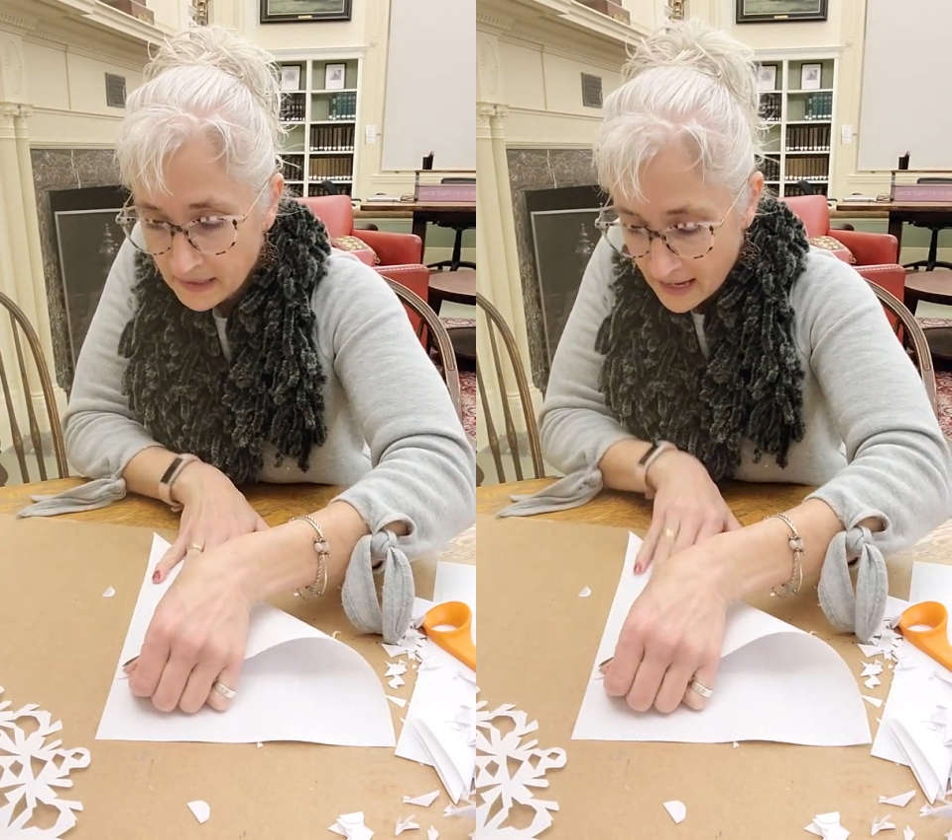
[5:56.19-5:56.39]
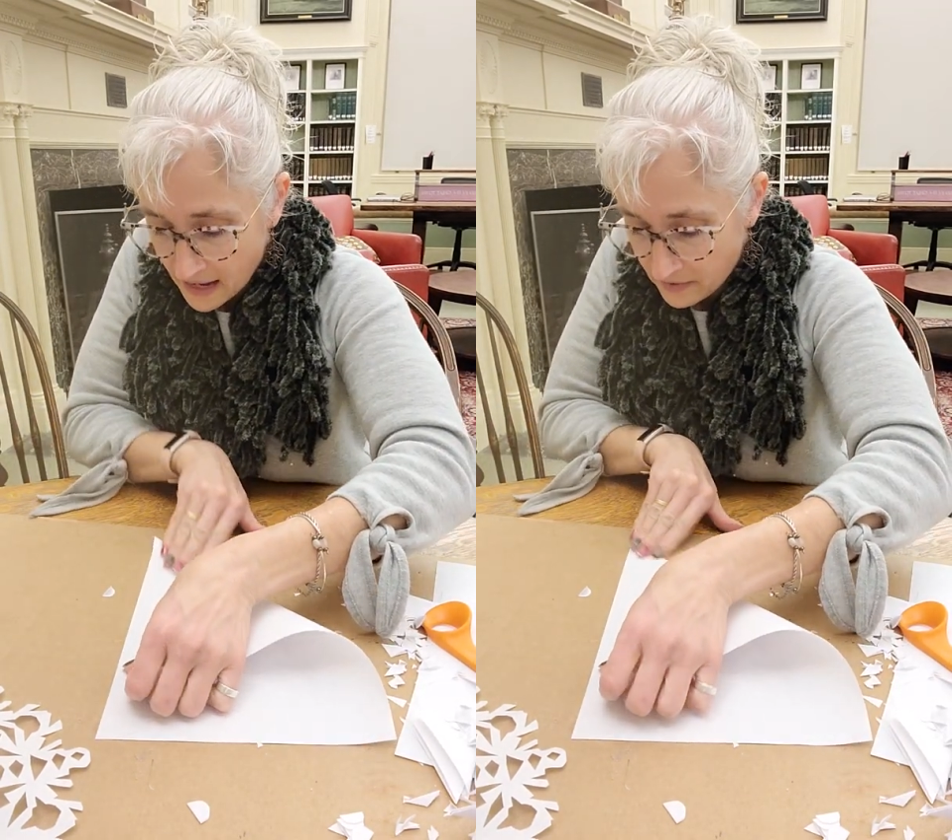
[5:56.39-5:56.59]

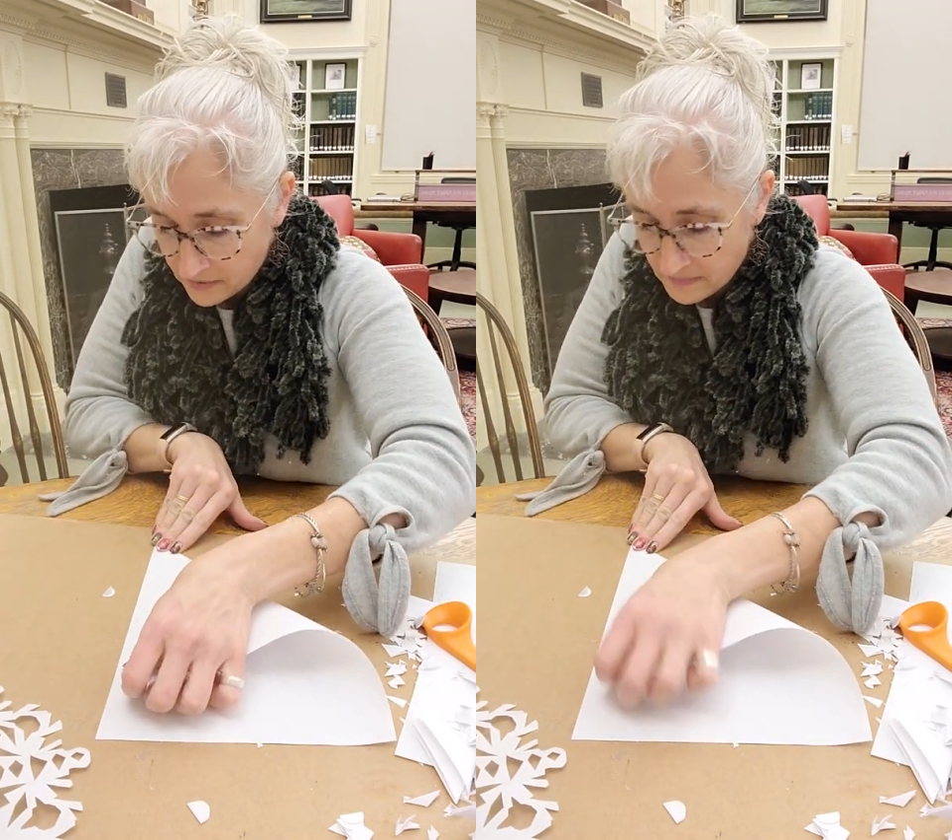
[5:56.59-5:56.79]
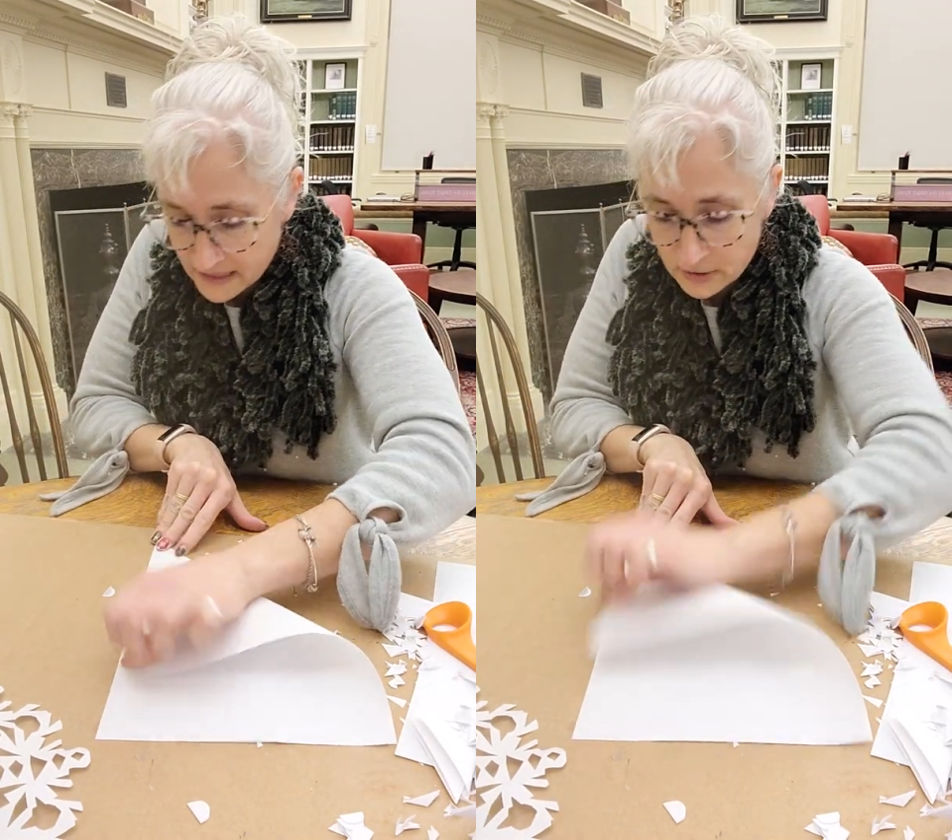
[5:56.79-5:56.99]
how
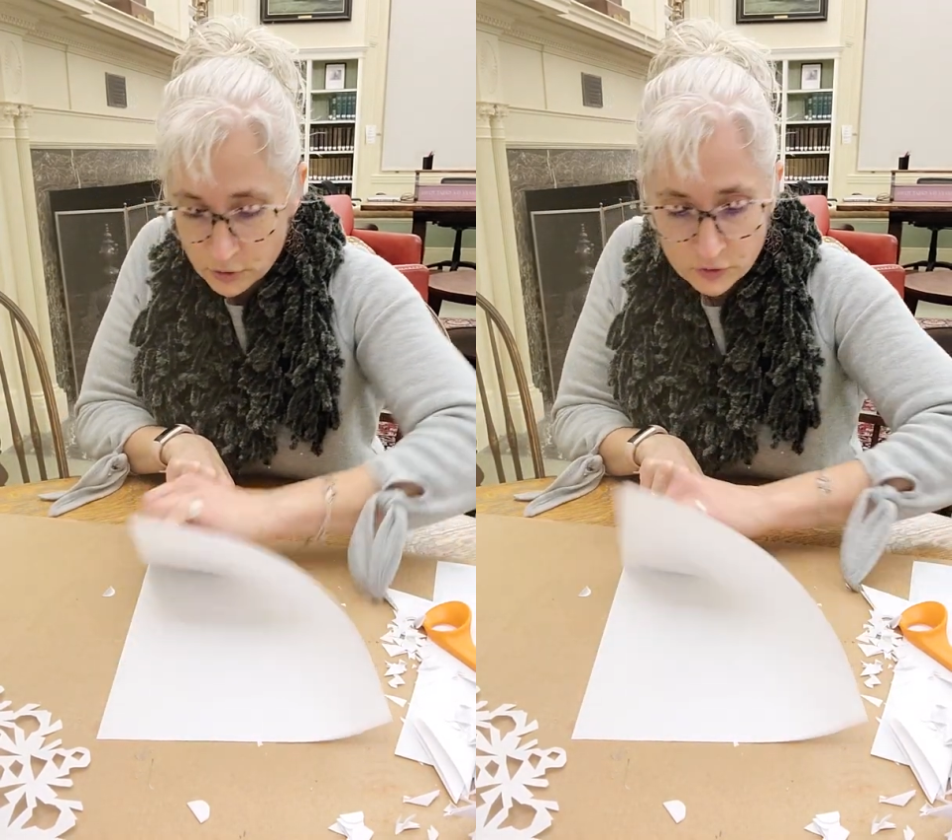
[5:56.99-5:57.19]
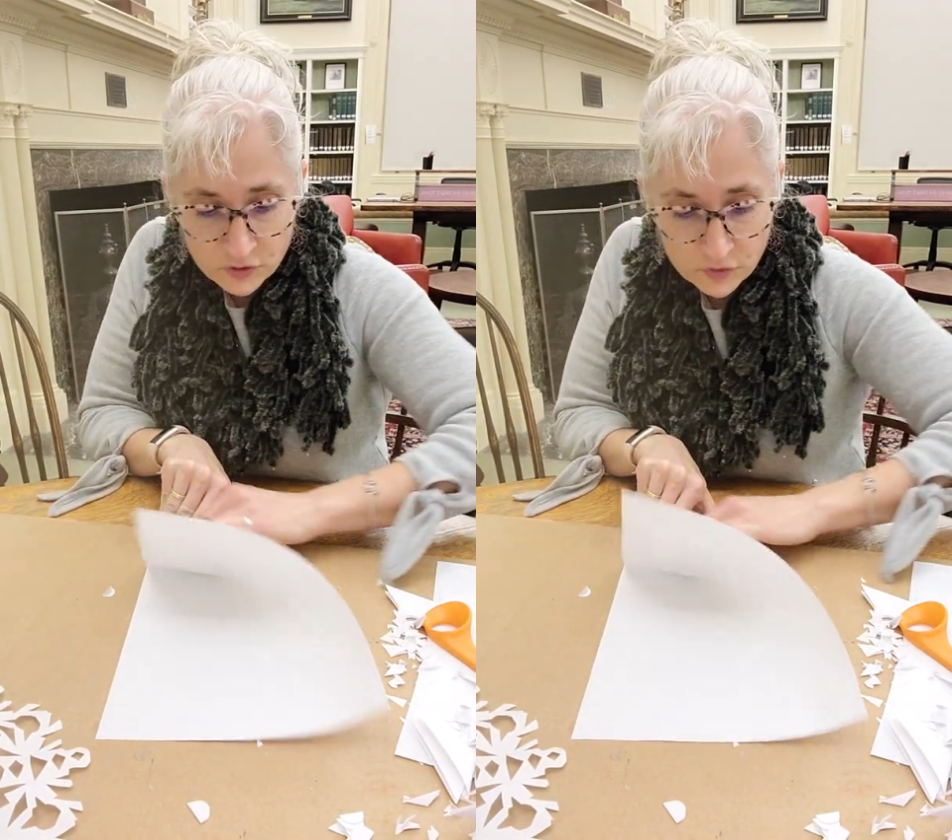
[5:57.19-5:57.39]
to make
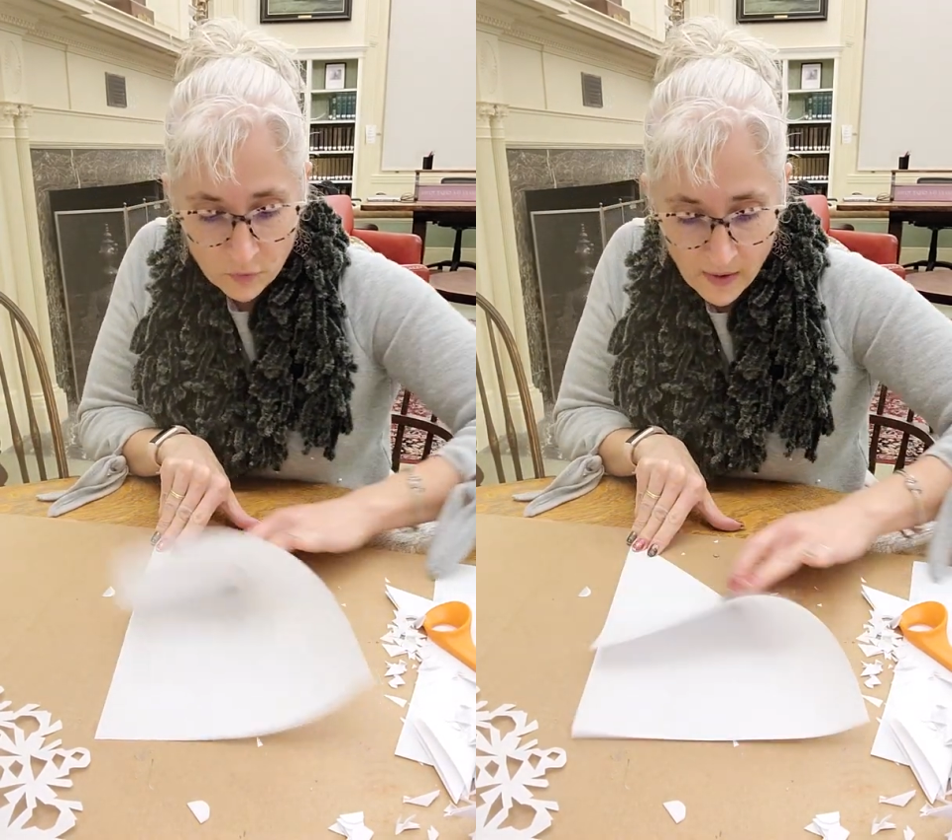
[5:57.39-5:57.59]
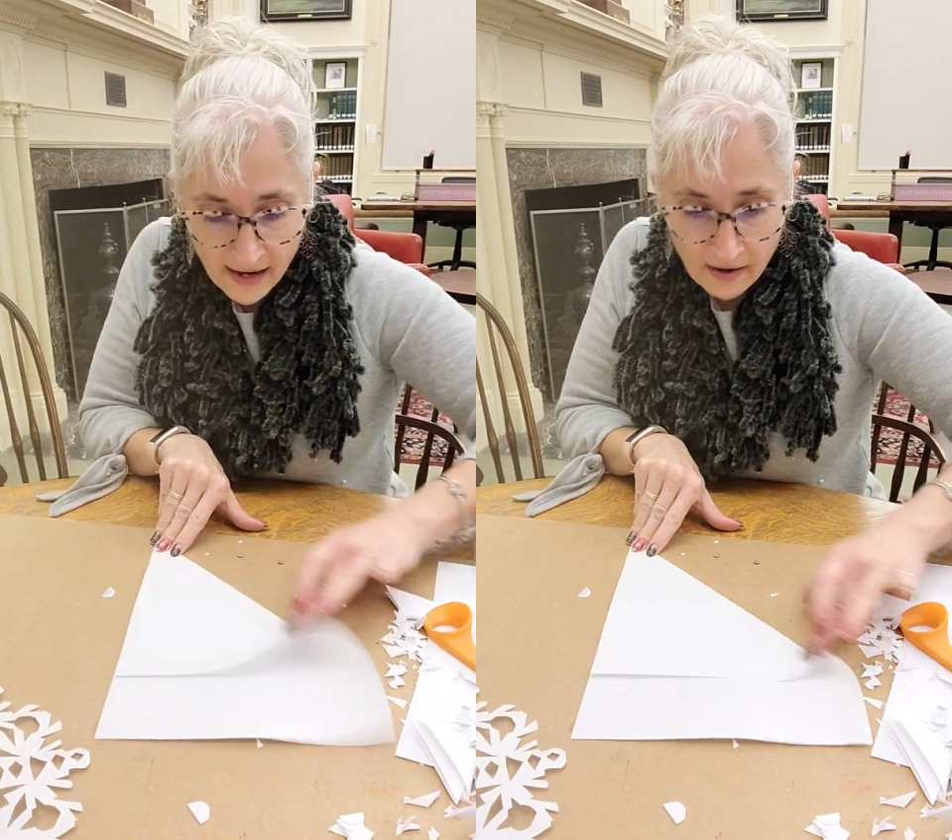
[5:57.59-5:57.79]
your
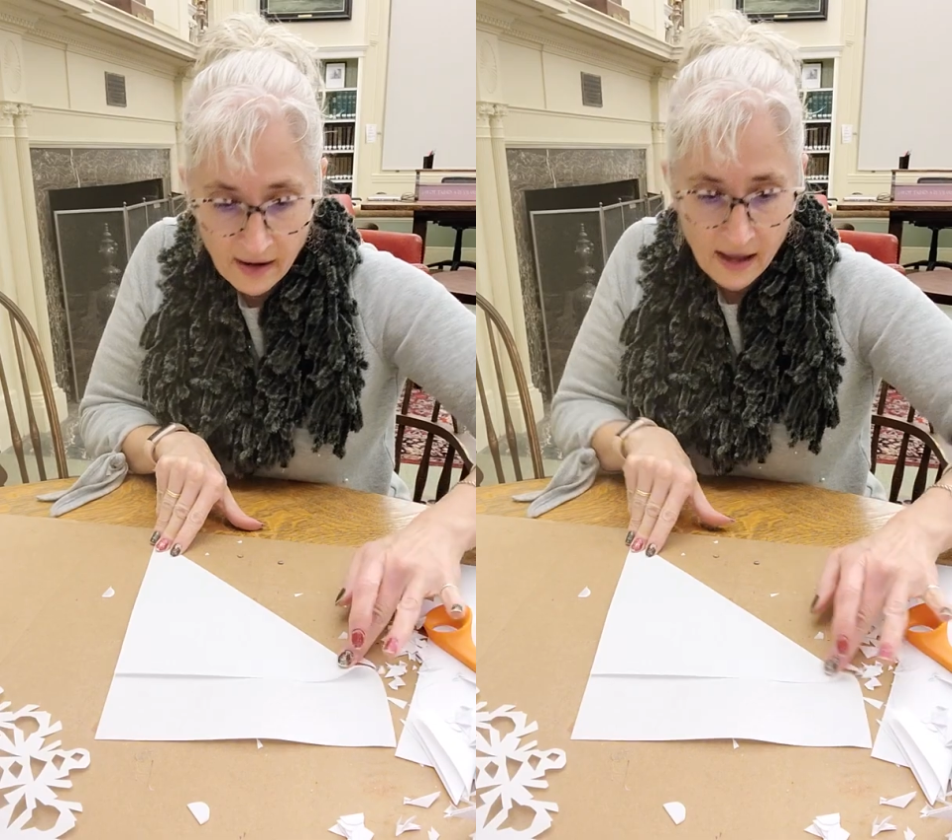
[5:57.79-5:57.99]
square